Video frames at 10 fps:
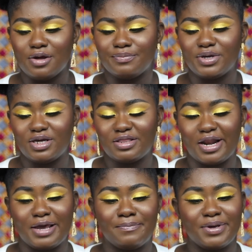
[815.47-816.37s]
Being that
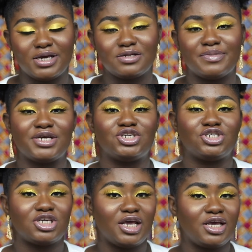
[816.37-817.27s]
I picked my
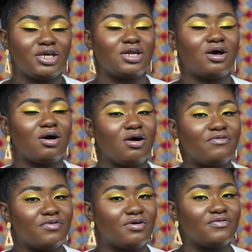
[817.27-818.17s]
shade off
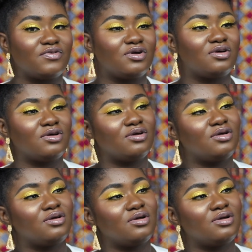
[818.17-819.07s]
of
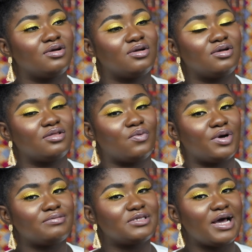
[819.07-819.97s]
the
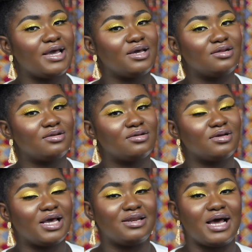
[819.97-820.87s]
website
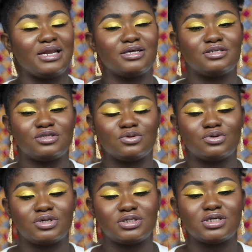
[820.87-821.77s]
and not in
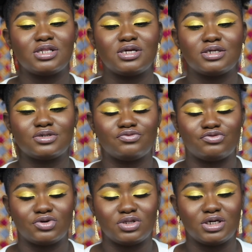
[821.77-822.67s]
stores, it looks
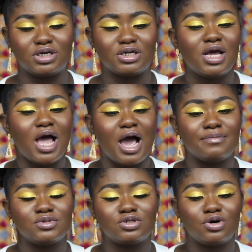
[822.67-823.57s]
really good.
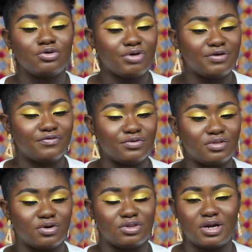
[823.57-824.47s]
I'm so grateful
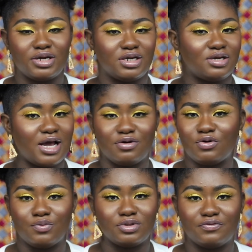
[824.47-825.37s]
though that I did not go
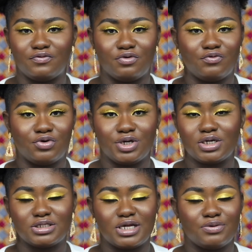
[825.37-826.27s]
with the 440,
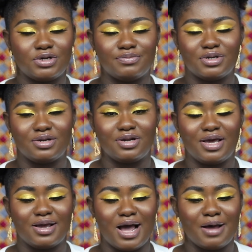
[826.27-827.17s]
because that would have been
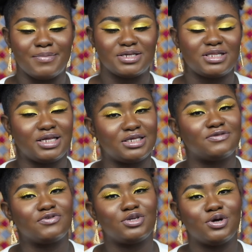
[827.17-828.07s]
a hot mess. Like, this
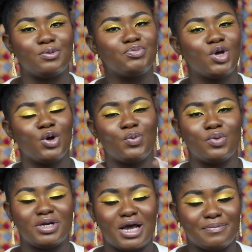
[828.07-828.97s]
video
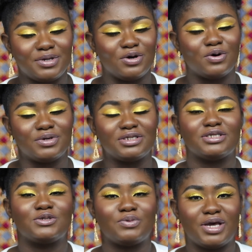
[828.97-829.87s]
would not be going
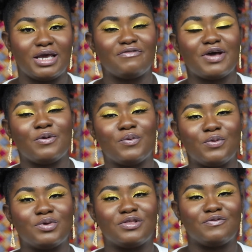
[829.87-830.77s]
this way if I went
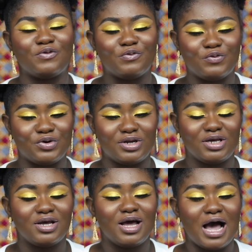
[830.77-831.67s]
with the 440.
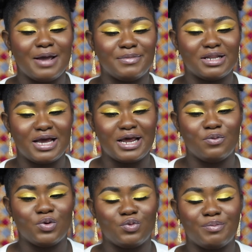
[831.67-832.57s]
I'm glad I
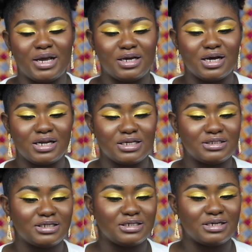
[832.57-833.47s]
went with my gut
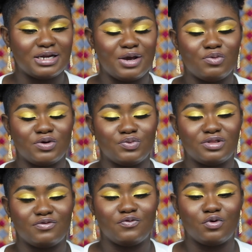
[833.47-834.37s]
instinct and I went with
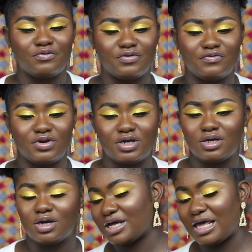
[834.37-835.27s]
the 450.
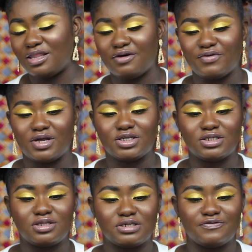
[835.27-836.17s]
I love it. It
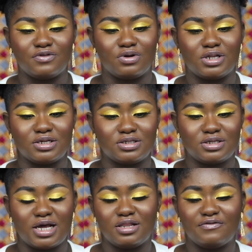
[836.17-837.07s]
just looks flawless.
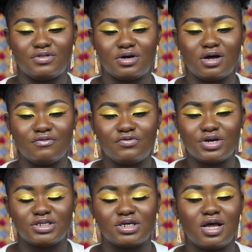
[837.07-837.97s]
I love the
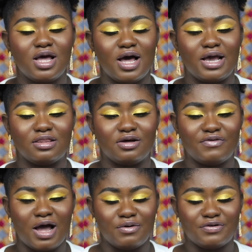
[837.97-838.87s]
coverage. I love
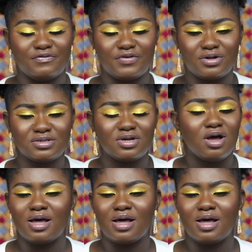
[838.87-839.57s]
how it feels.